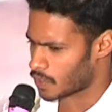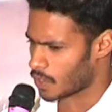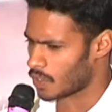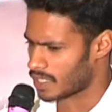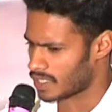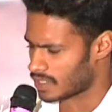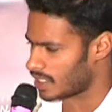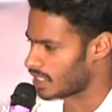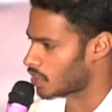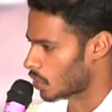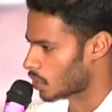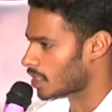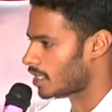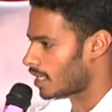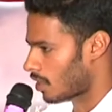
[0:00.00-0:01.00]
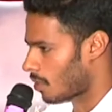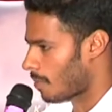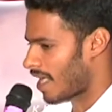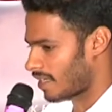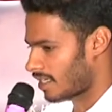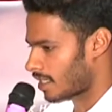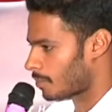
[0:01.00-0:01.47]
so easily chosen a
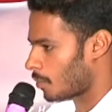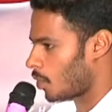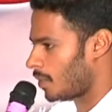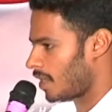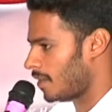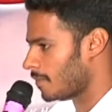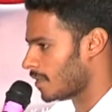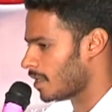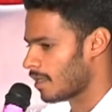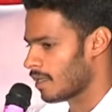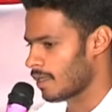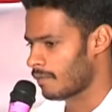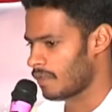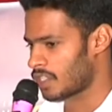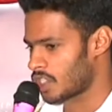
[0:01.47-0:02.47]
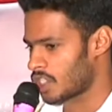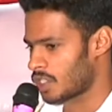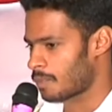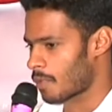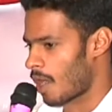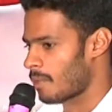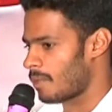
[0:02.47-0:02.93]
romantic movie, which
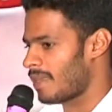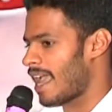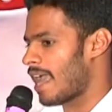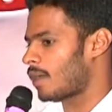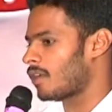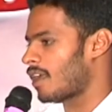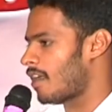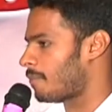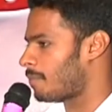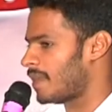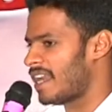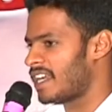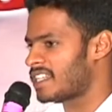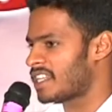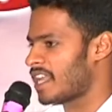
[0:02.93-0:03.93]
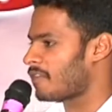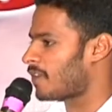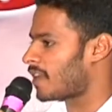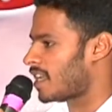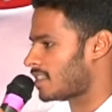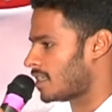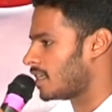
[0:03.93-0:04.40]
probably I could have played safer
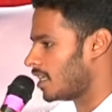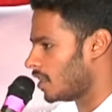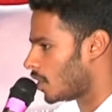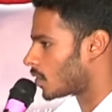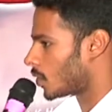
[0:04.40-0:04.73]
as an hero